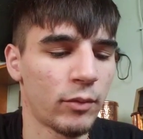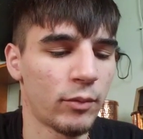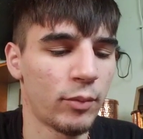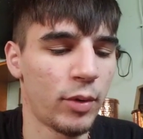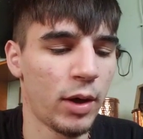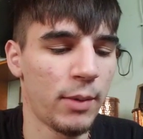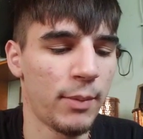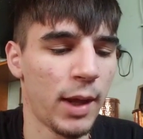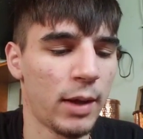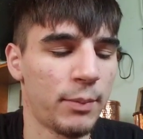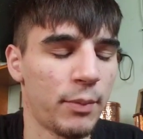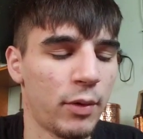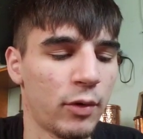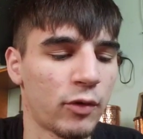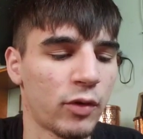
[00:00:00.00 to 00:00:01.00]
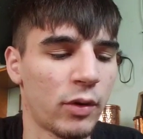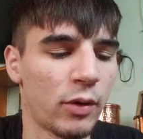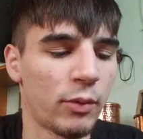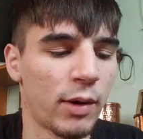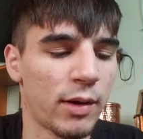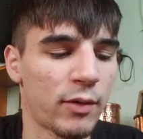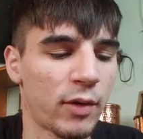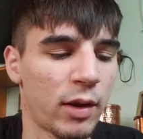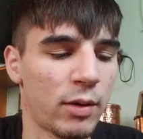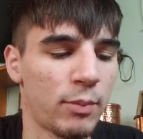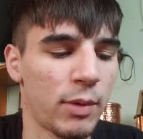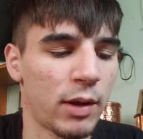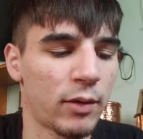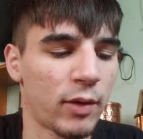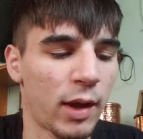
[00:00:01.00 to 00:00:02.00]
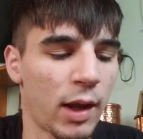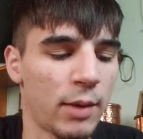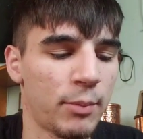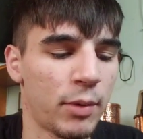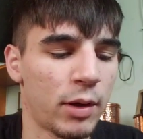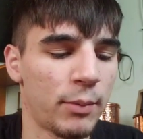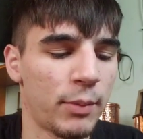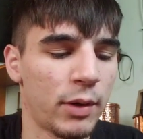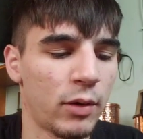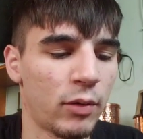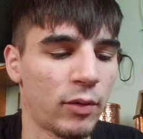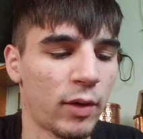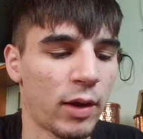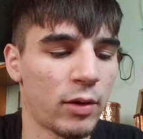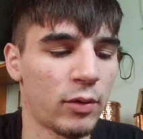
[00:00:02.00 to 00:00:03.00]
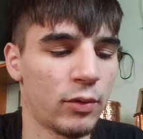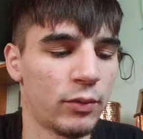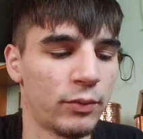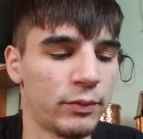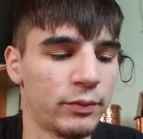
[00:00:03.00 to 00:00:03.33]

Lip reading: Pretty bad push on the right side because I had Barbell in cycle.